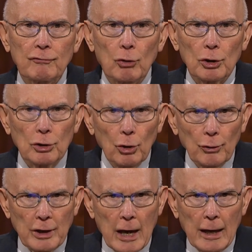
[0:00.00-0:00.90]
forego
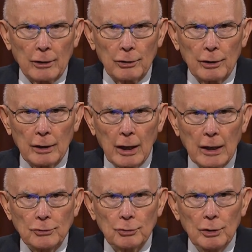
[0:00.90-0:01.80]
the anger and
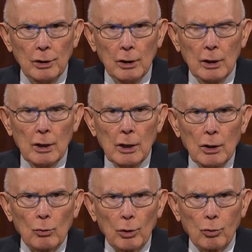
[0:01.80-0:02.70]
hatred
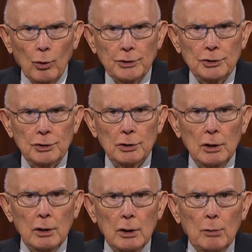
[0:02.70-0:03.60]
with which
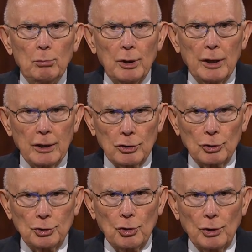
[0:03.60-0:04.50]

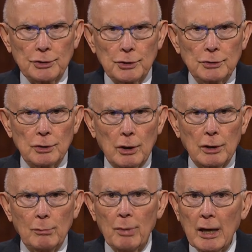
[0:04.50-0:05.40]
political choices are
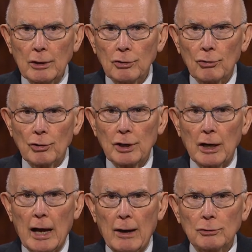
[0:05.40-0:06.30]
debated or
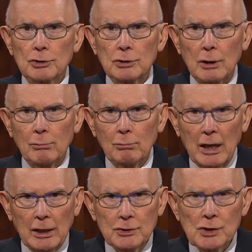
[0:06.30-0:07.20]
denounced in
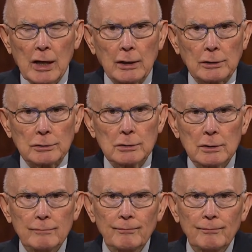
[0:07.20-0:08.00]
many settings.